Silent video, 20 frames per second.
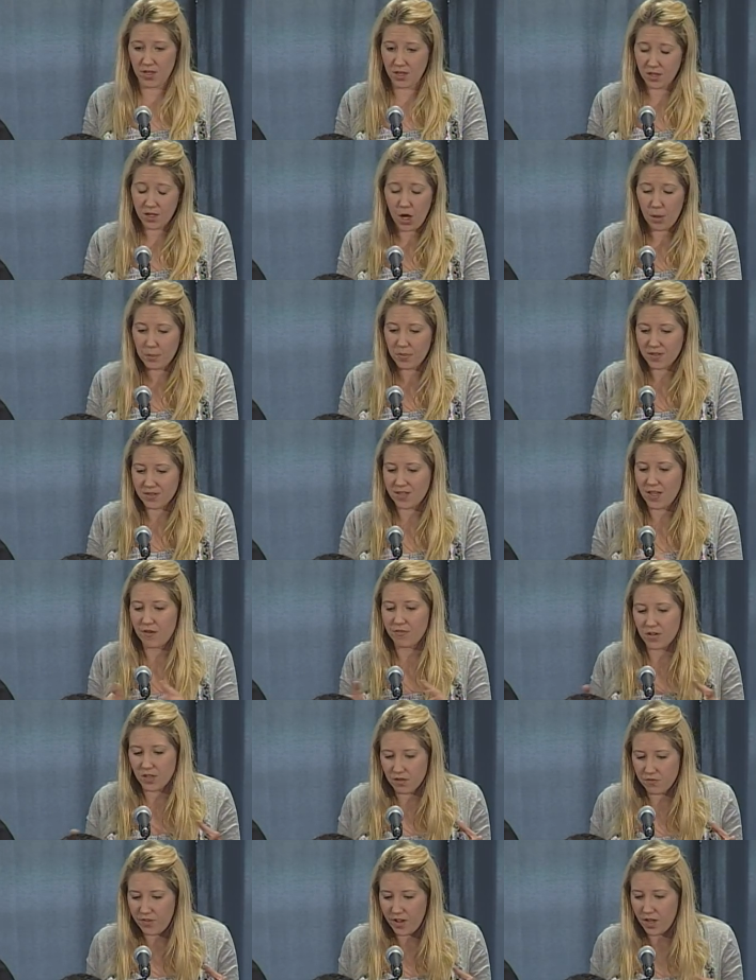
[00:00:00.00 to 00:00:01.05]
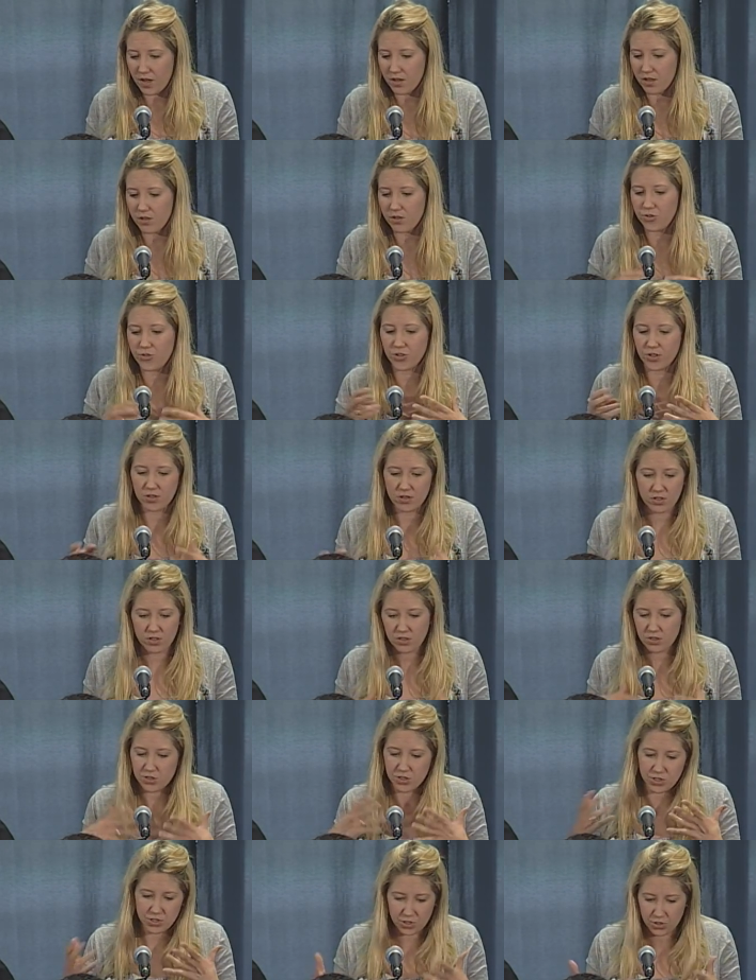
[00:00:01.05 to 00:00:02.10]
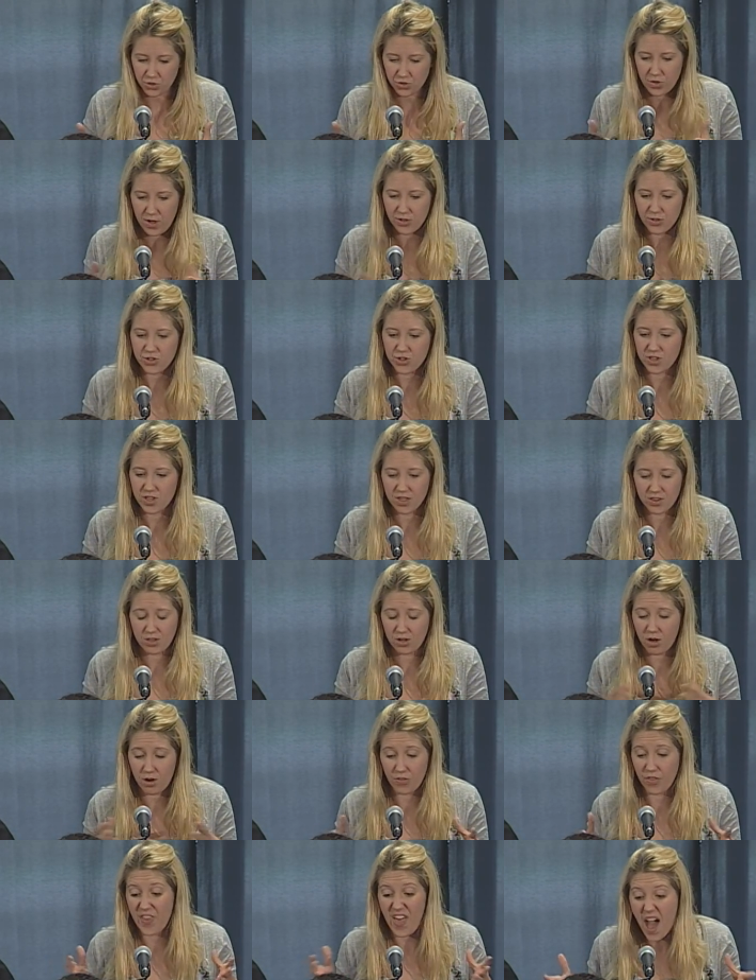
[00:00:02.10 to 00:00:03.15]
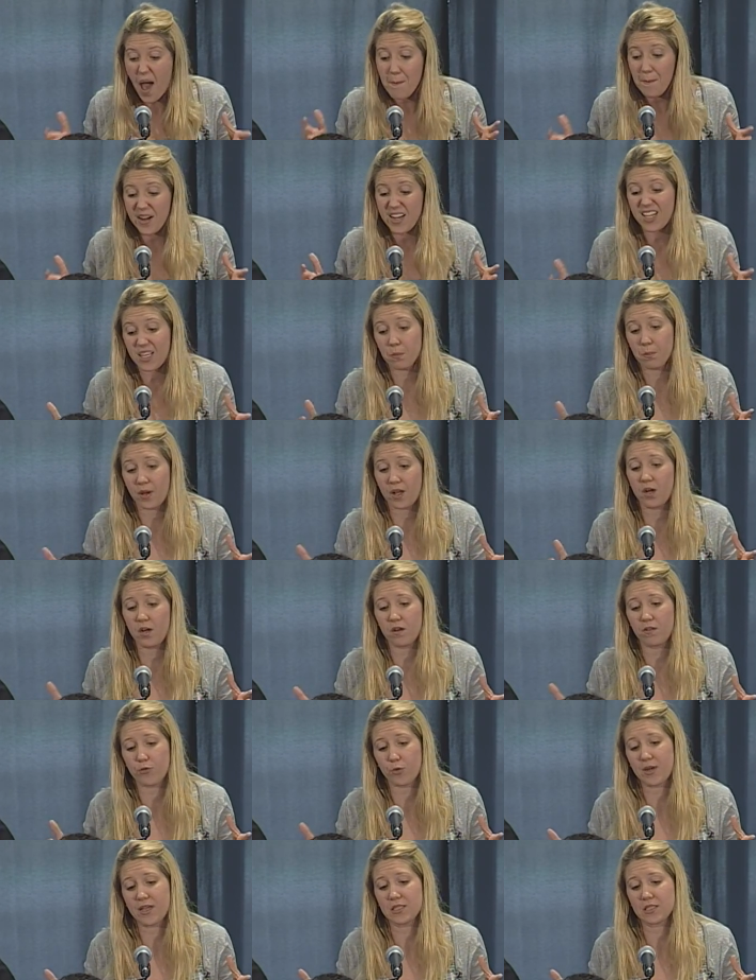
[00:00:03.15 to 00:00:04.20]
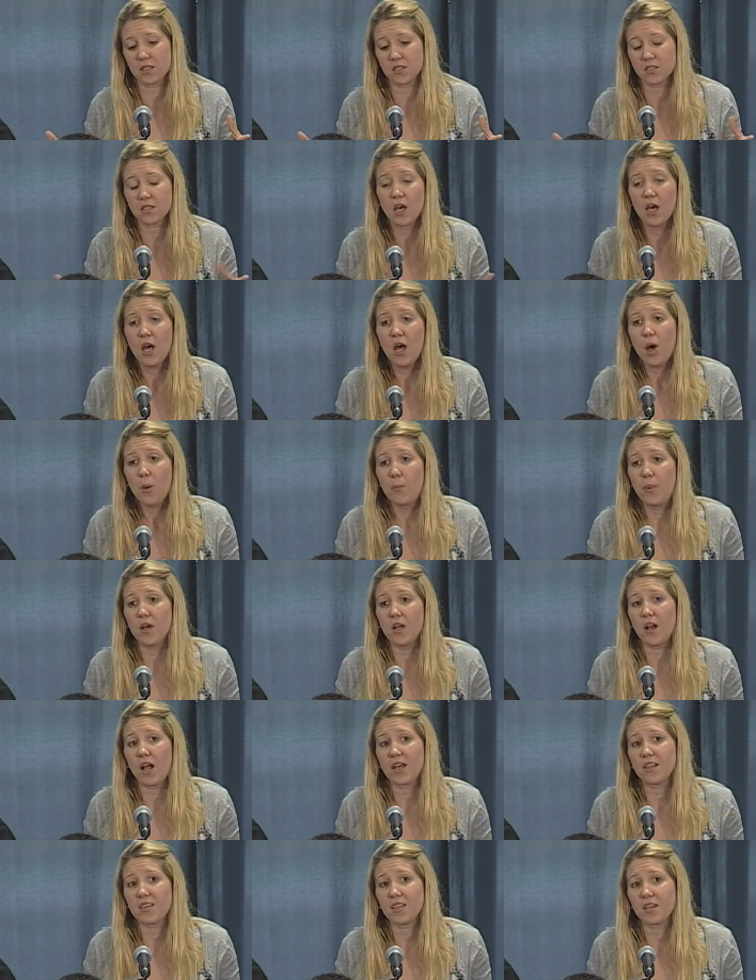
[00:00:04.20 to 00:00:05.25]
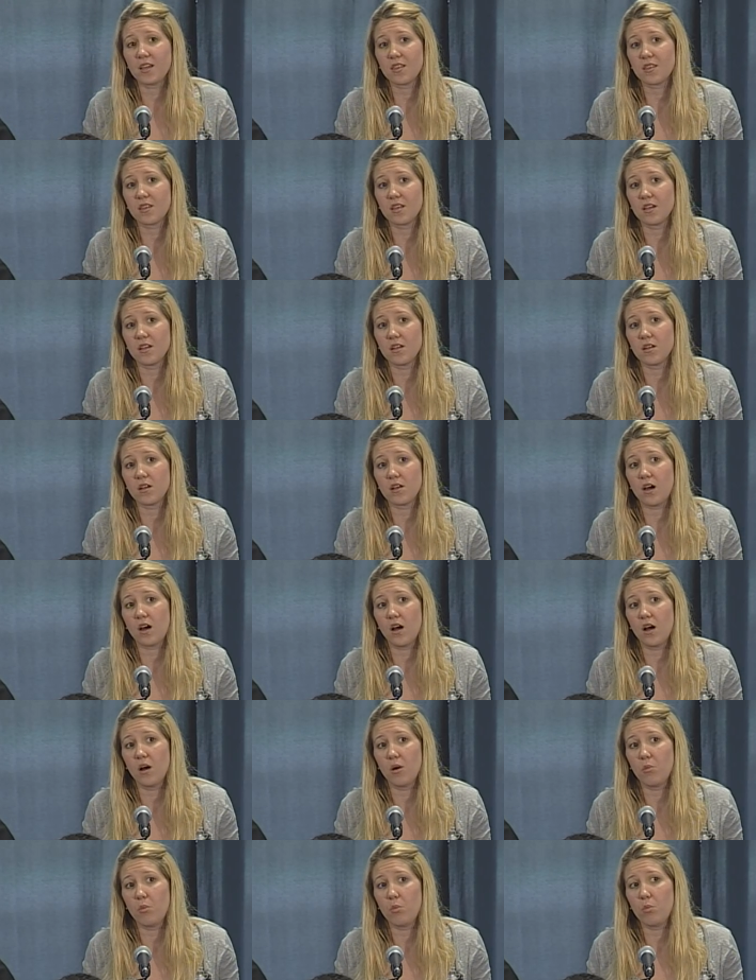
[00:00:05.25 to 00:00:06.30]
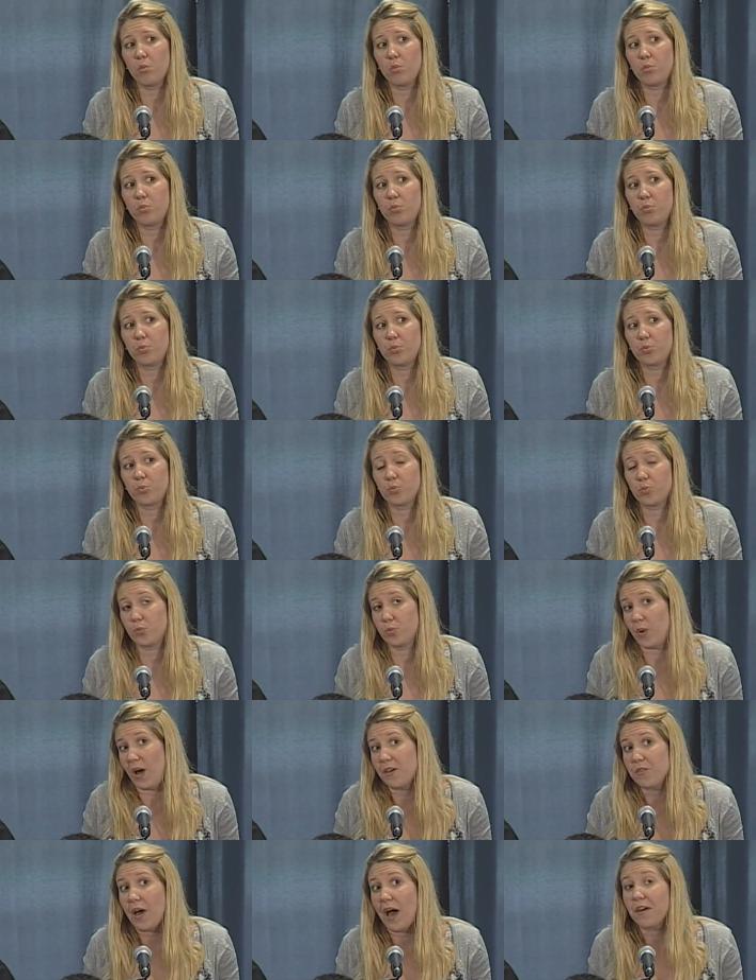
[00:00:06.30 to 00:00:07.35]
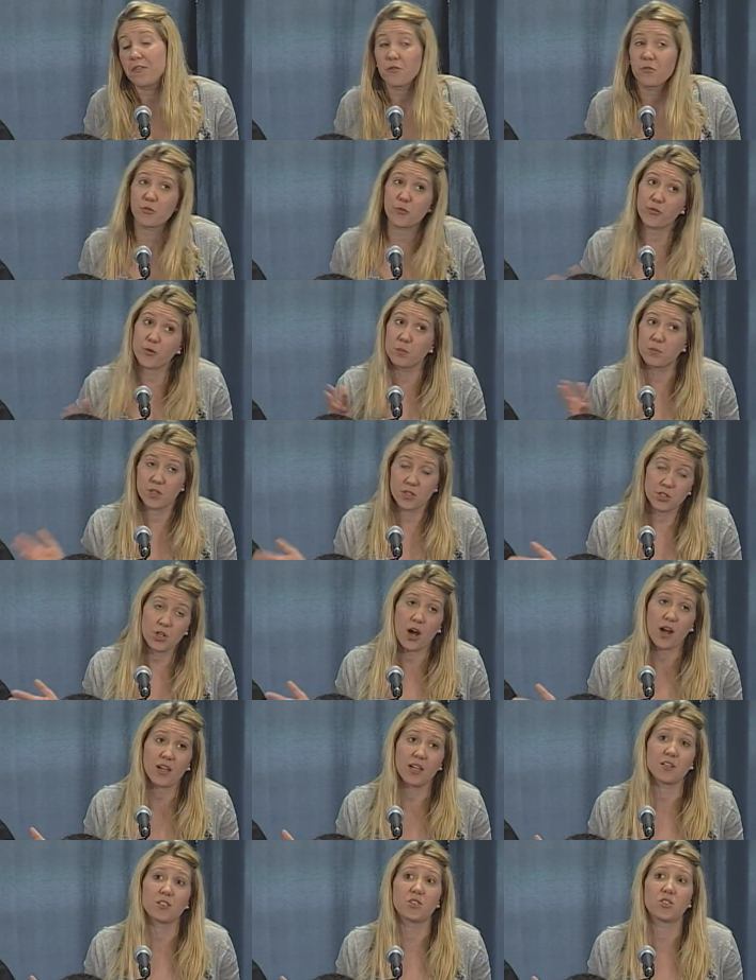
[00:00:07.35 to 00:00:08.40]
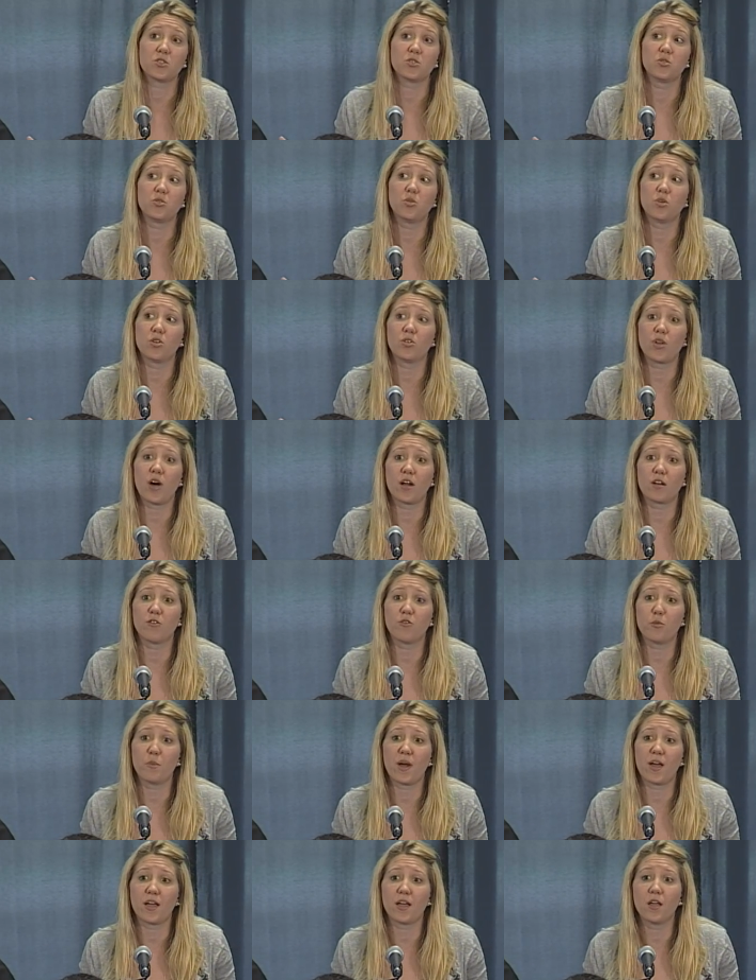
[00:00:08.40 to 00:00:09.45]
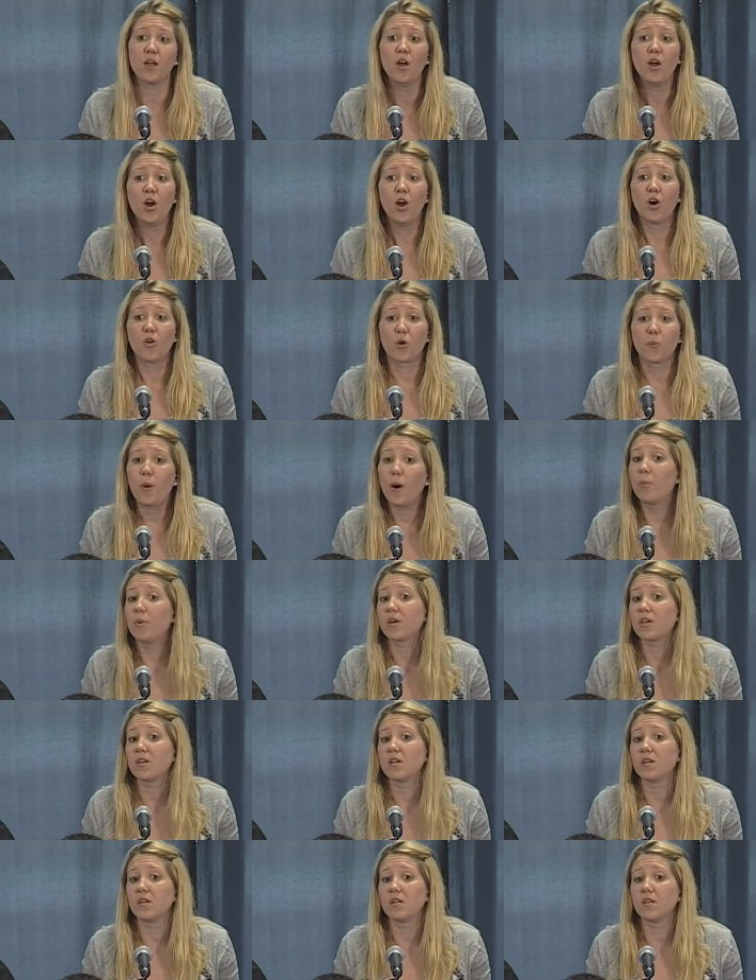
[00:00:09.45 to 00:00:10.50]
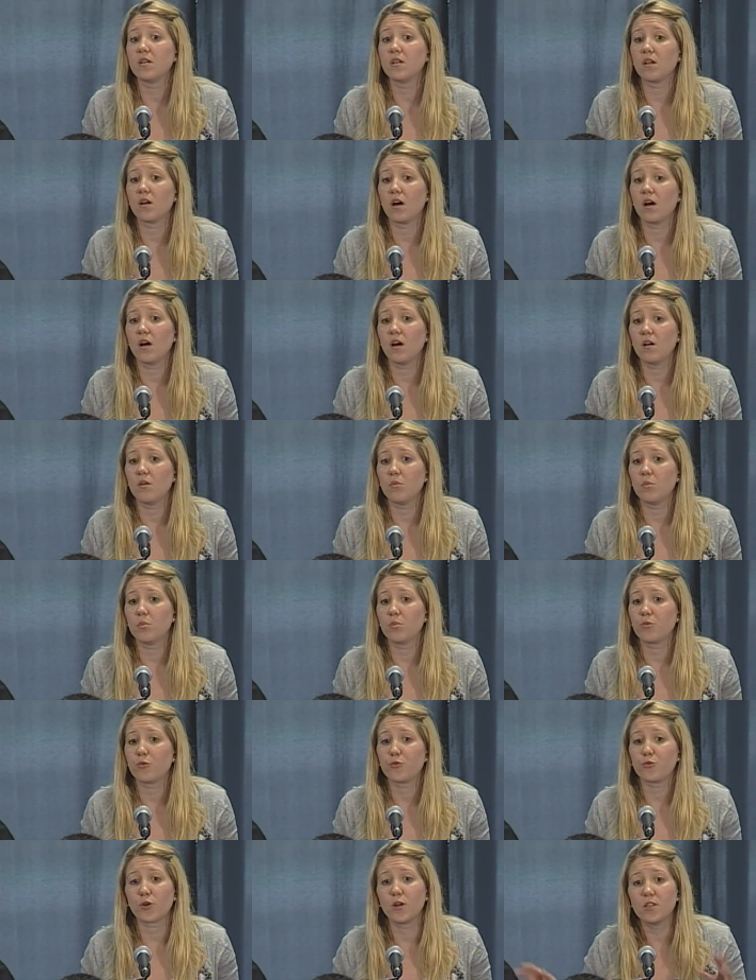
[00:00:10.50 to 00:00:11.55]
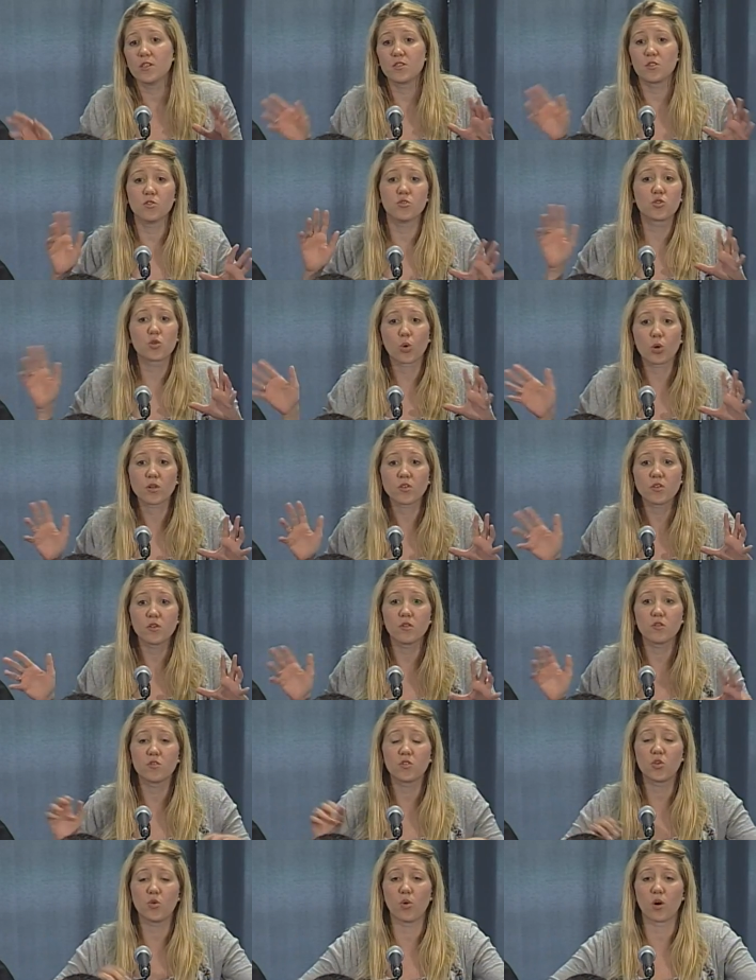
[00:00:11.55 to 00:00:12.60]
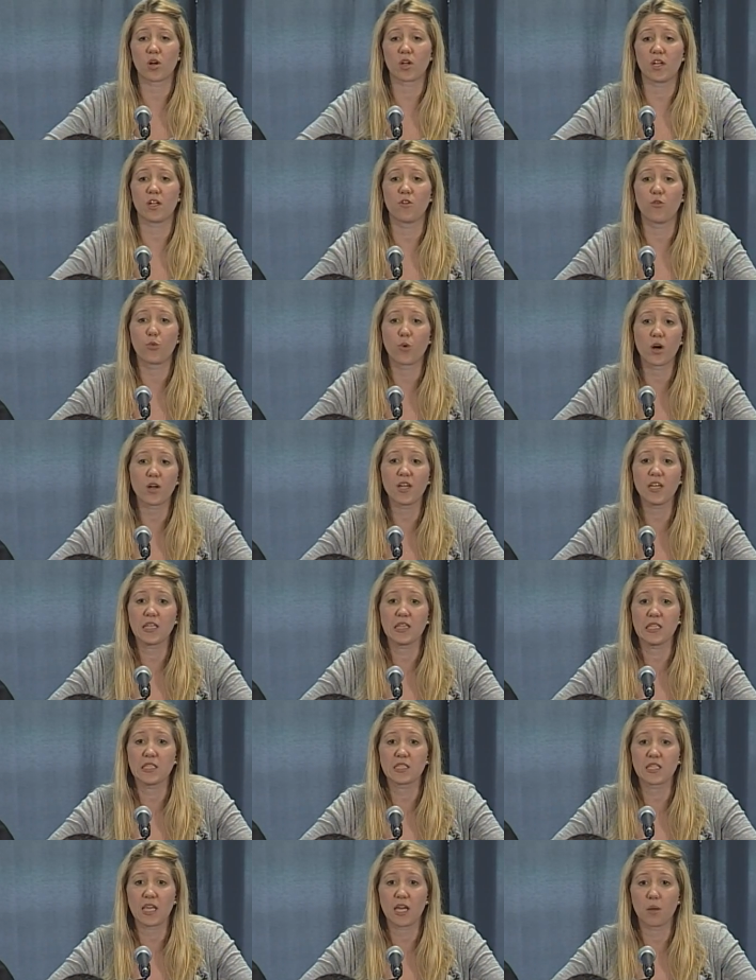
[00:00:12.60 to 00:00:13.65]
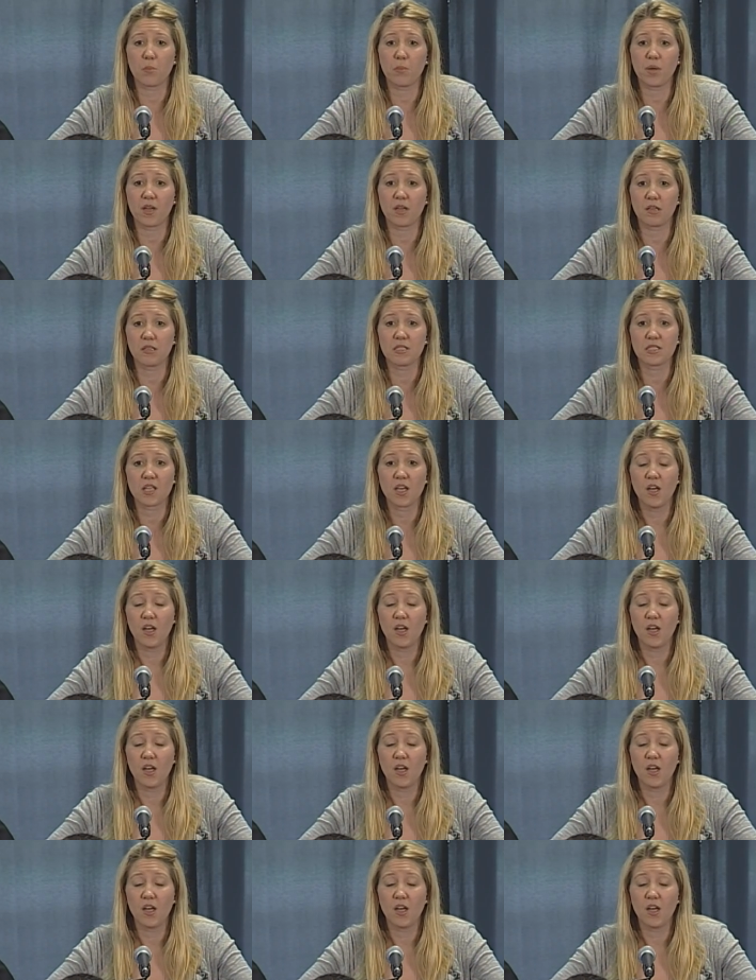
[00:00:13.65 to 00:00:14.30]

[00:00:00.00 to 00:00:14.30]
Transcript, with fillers: incumbents have an advantage, and they're just entrenched. That there aren't that many competitive races. But I think that. Um, I, I, from in talking to a lot of my Republican uh, friends and sources who are kind of working these campaigns,